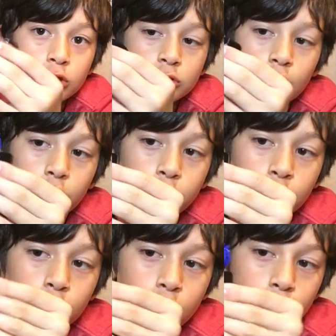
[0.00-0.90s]
So
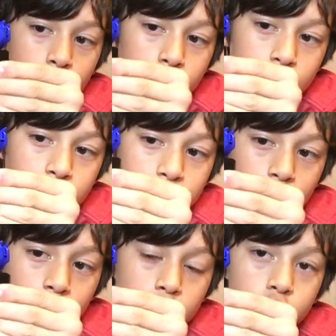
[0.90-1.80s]
you
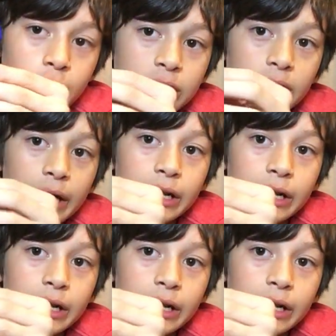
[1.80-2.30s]
try and line